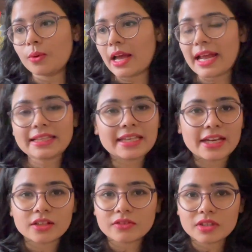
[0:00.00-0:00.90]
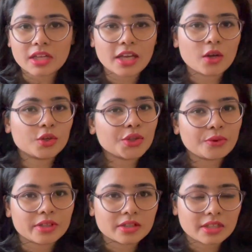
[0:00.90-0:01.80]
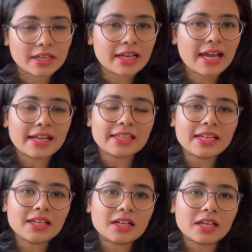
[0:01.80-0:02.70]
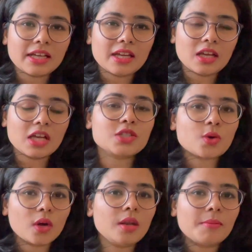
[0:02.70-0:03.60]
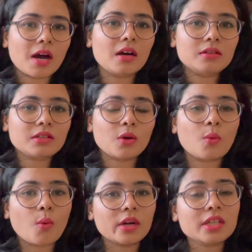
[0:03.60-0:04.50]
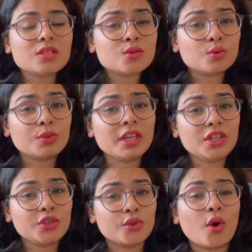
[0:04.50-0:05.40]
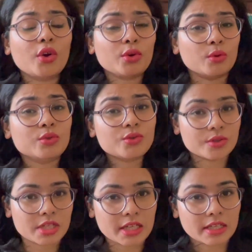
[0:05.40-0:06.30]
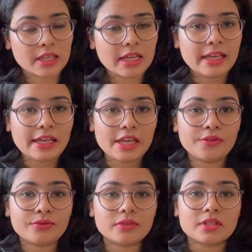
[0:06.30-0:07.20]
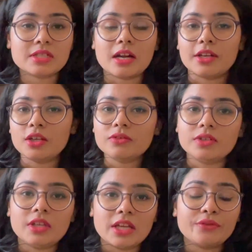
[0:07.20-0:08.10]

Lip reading: at the end of the day or during the day. I think it's all about what is suiting your own routine. If the starting of the day,